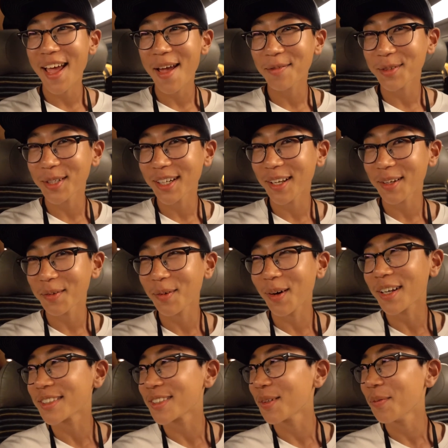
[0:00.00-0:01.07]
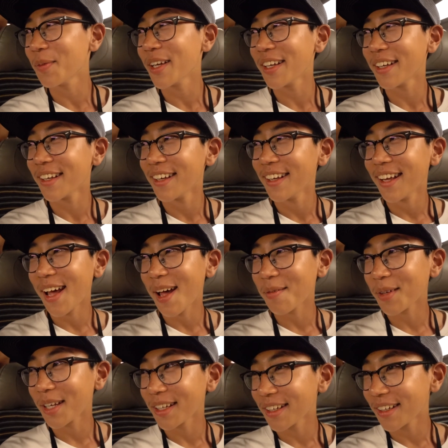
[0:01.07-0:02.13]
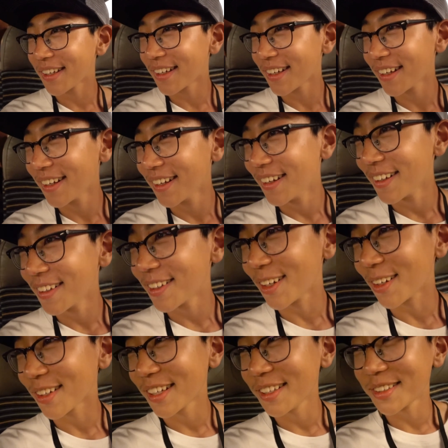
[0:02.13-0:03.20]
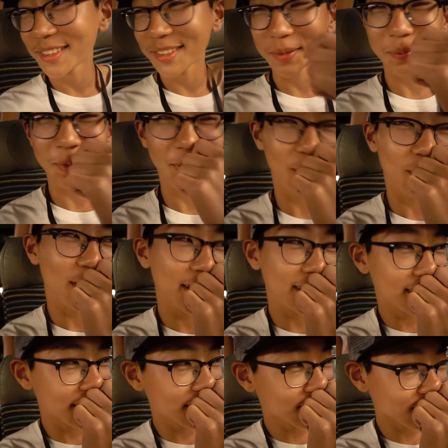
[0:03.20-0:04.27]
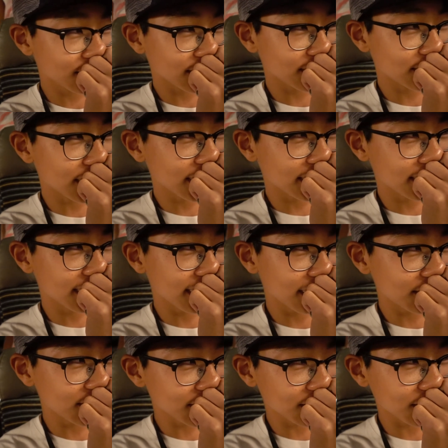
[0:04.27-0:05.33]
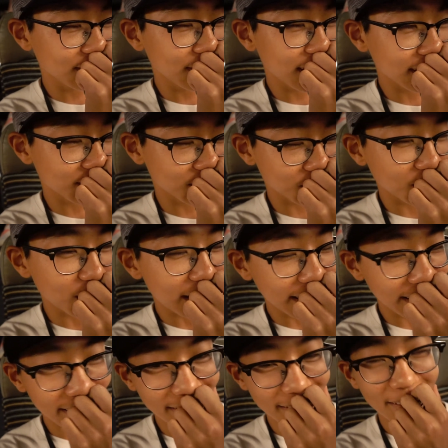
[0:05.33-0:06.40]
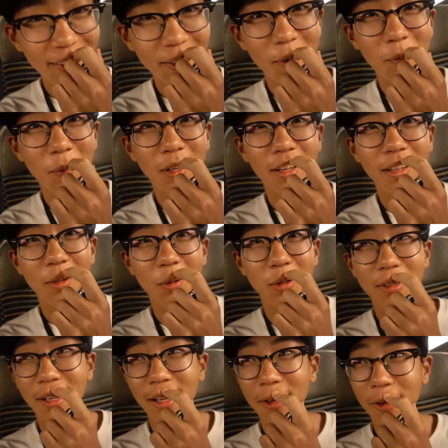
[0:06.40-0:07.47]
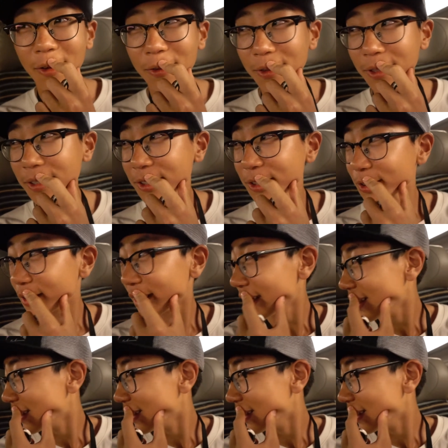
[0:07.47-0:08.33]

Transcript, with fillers: Everyone like watching me. I'm like talking super quietly right now so that's why. But like we're now on the train.